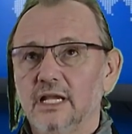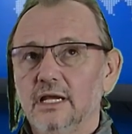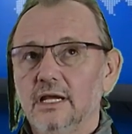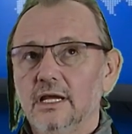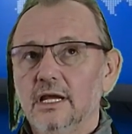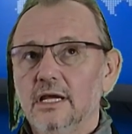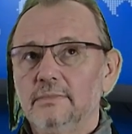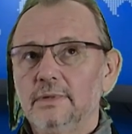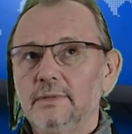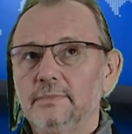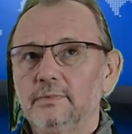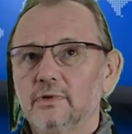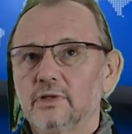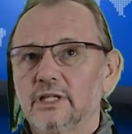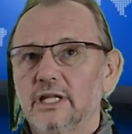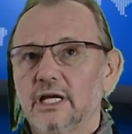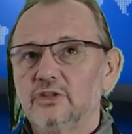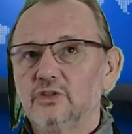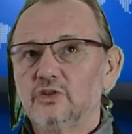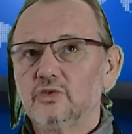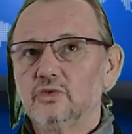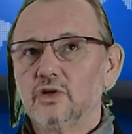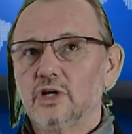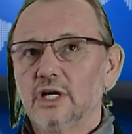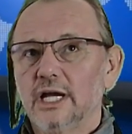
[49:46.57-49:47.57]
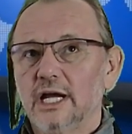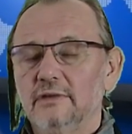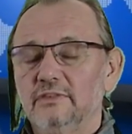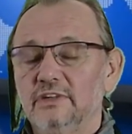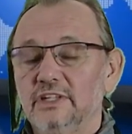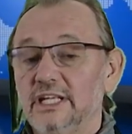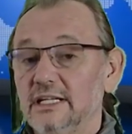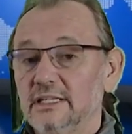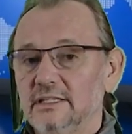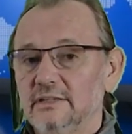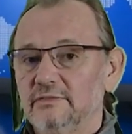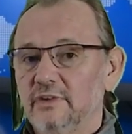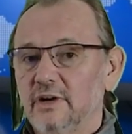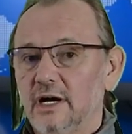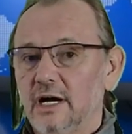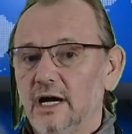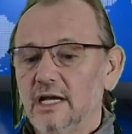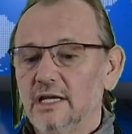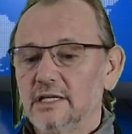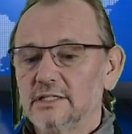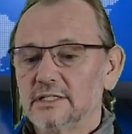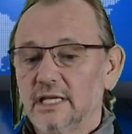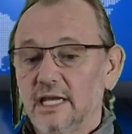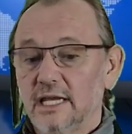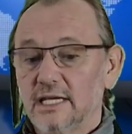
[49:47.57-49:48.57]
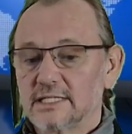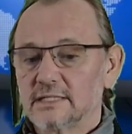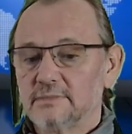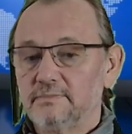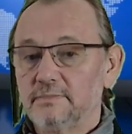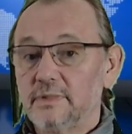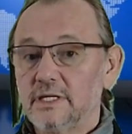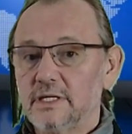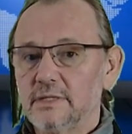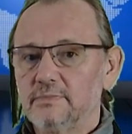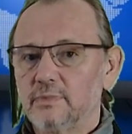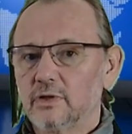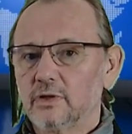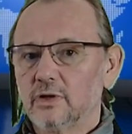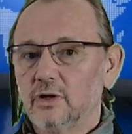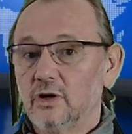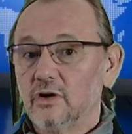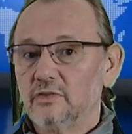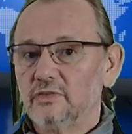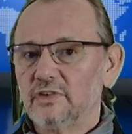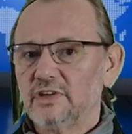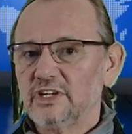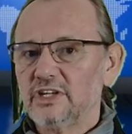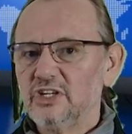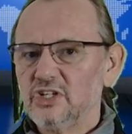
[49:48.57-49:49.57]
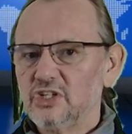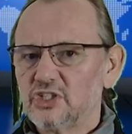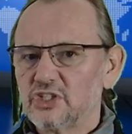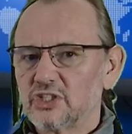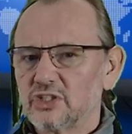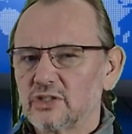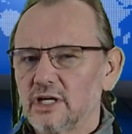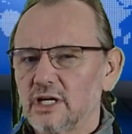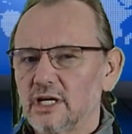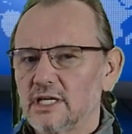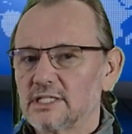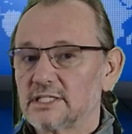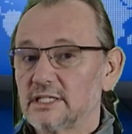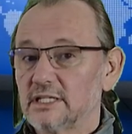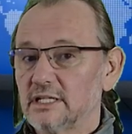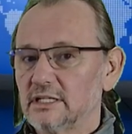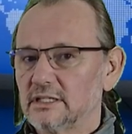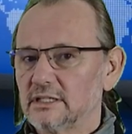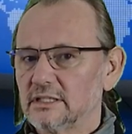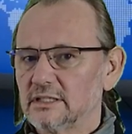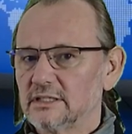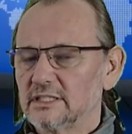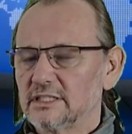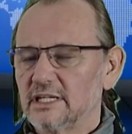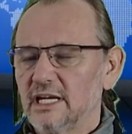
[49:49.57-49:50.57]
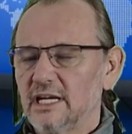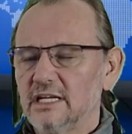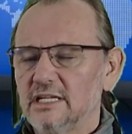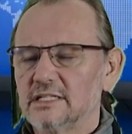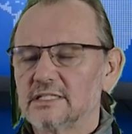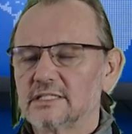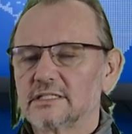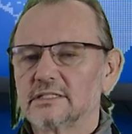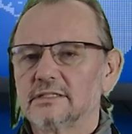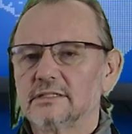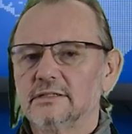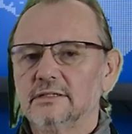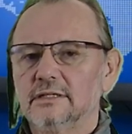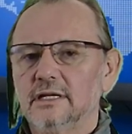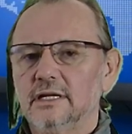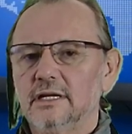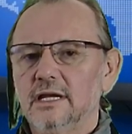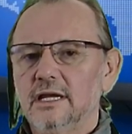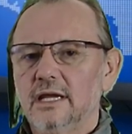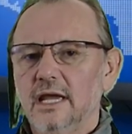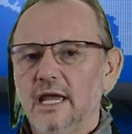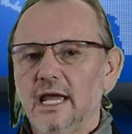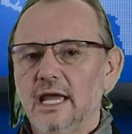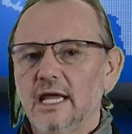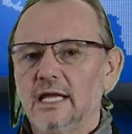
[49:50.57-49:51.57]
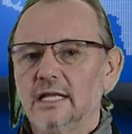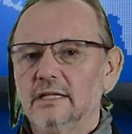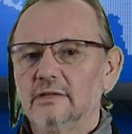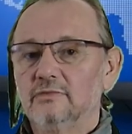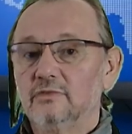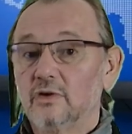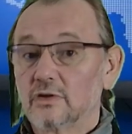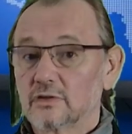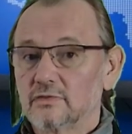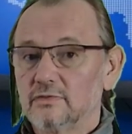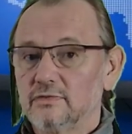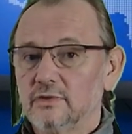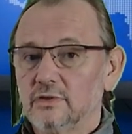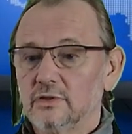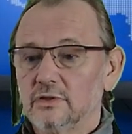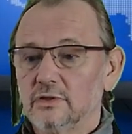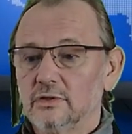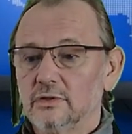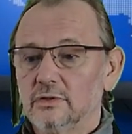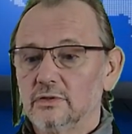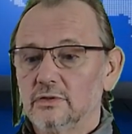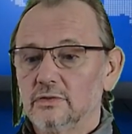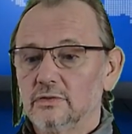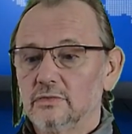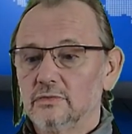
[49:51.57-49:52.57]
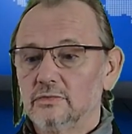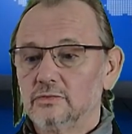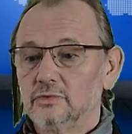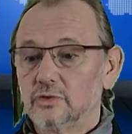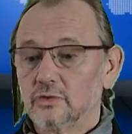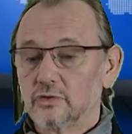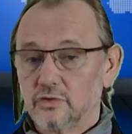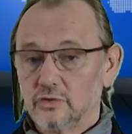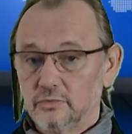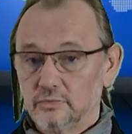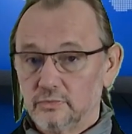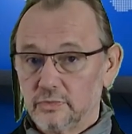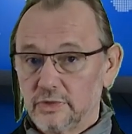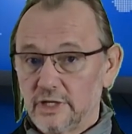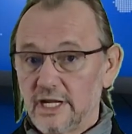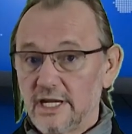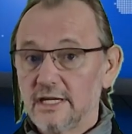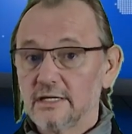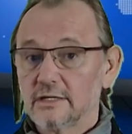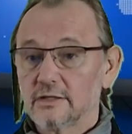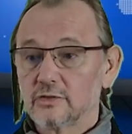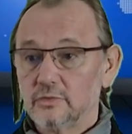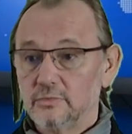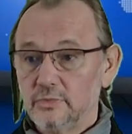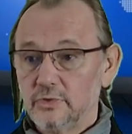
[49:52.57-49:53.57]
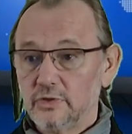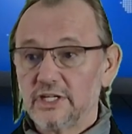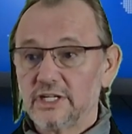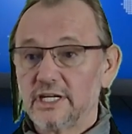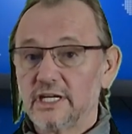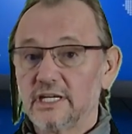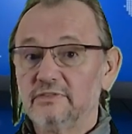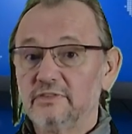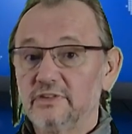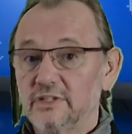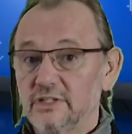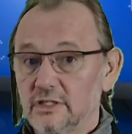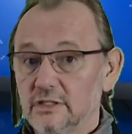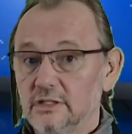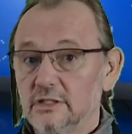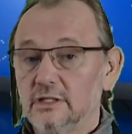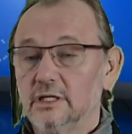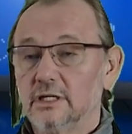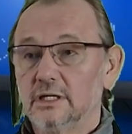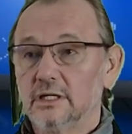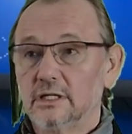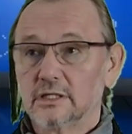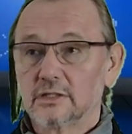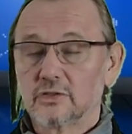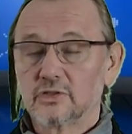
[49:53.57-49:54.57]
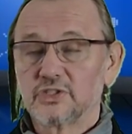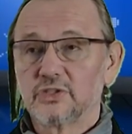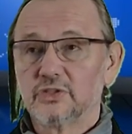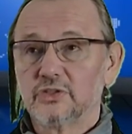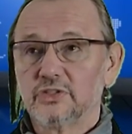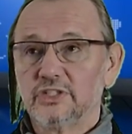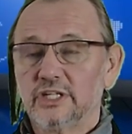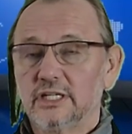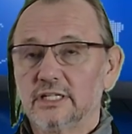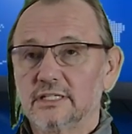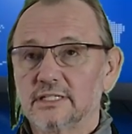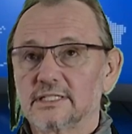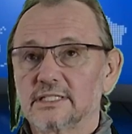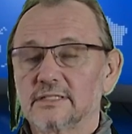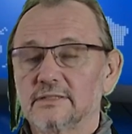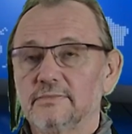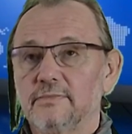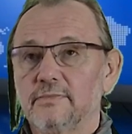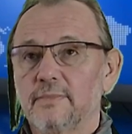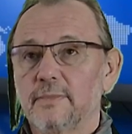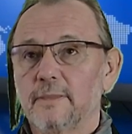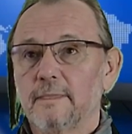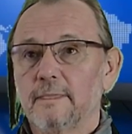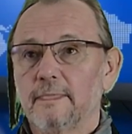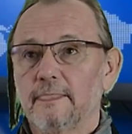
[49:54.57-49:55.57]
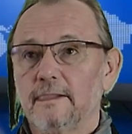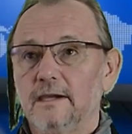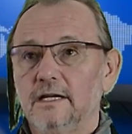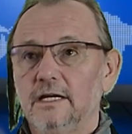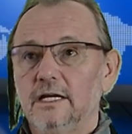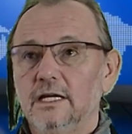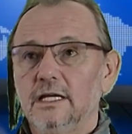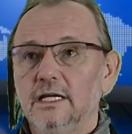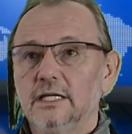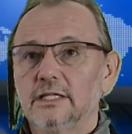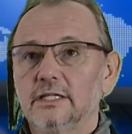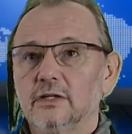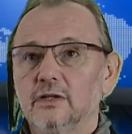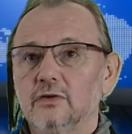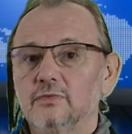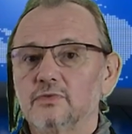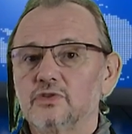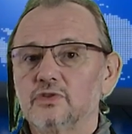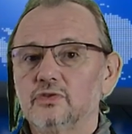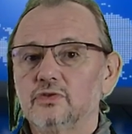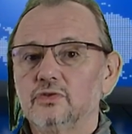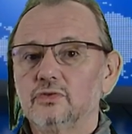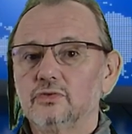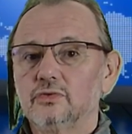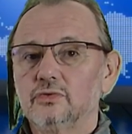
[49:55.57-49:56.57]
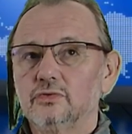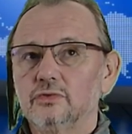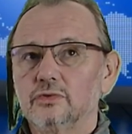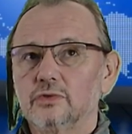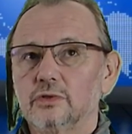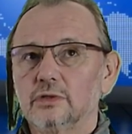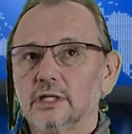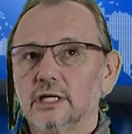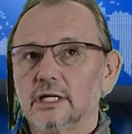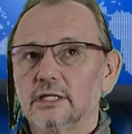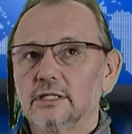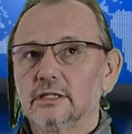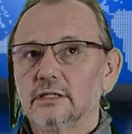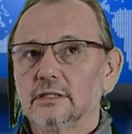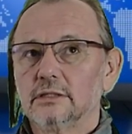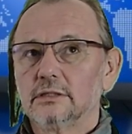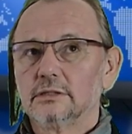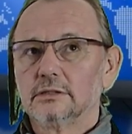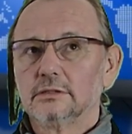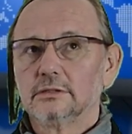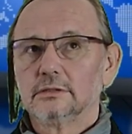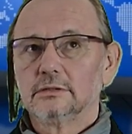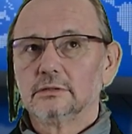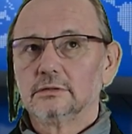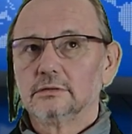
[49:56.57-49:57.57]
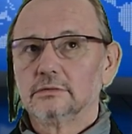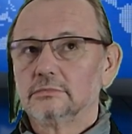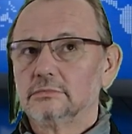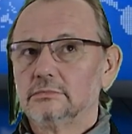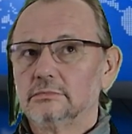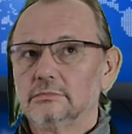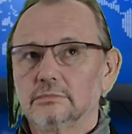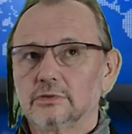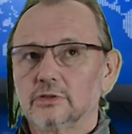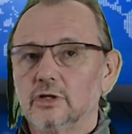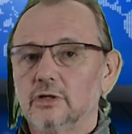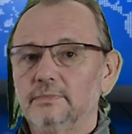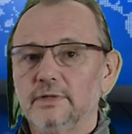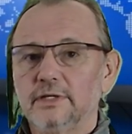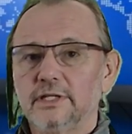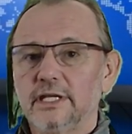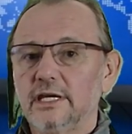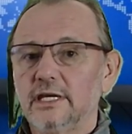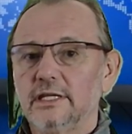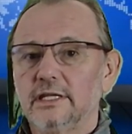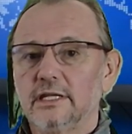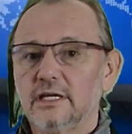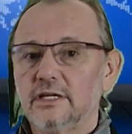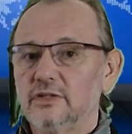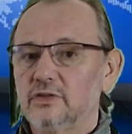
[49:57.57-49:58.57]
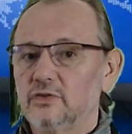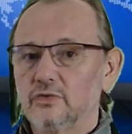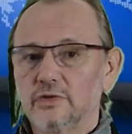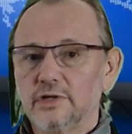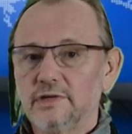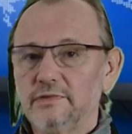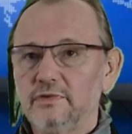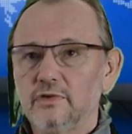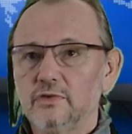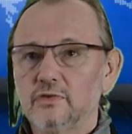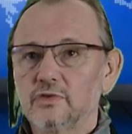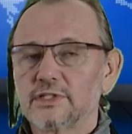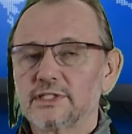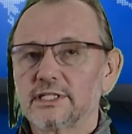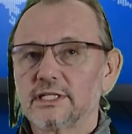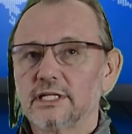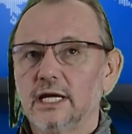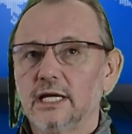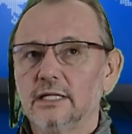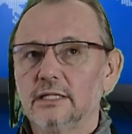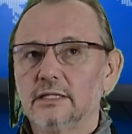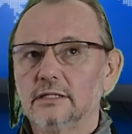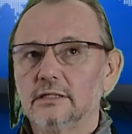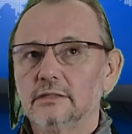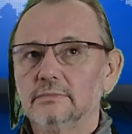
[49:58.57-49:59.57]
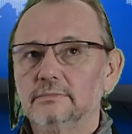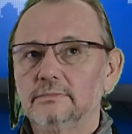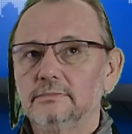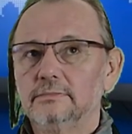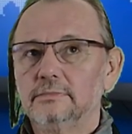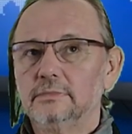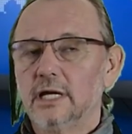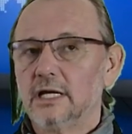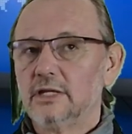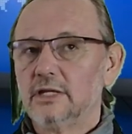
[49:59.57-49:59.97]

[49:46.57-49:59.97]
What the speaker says: people that you have identified as a people of interest in that case, and the workflow to communicate with custodians. It allows you to collect copy data into review set, and